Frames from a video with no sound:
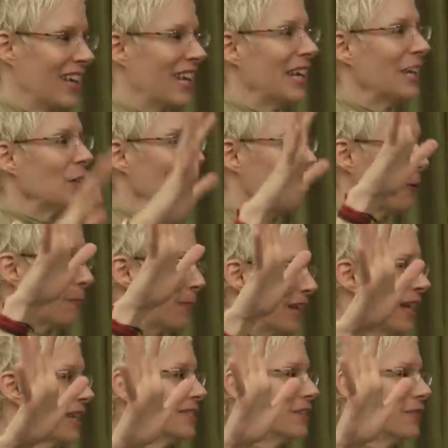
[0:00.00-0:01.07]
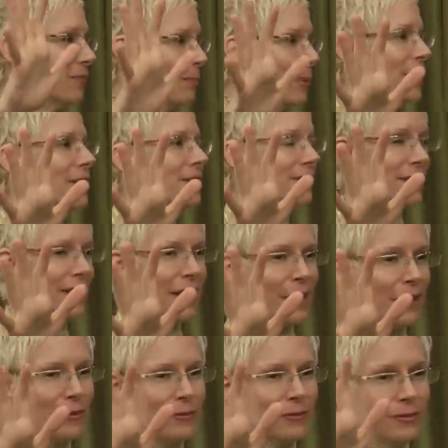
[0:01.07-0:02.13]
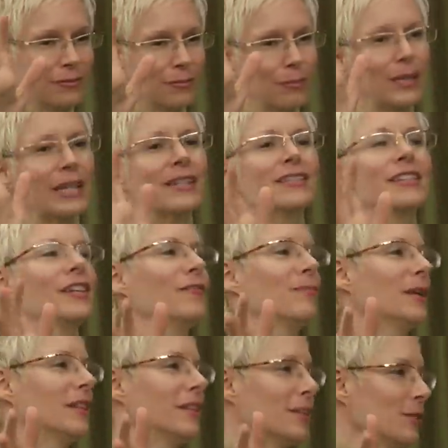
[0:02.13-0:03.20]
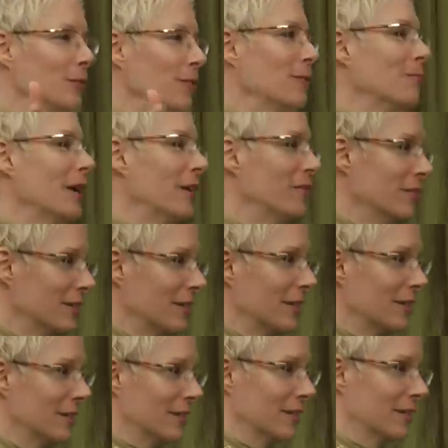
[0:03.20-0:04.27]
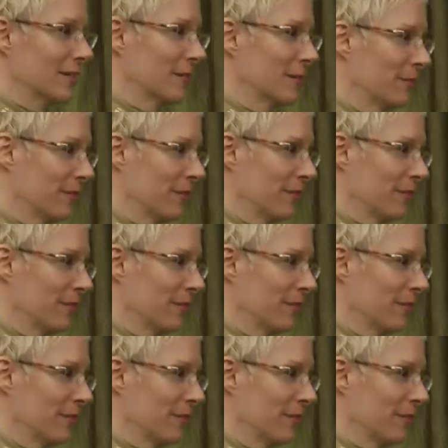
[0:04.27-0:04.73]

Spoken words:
In your place of peace now, please give me these three manifestations.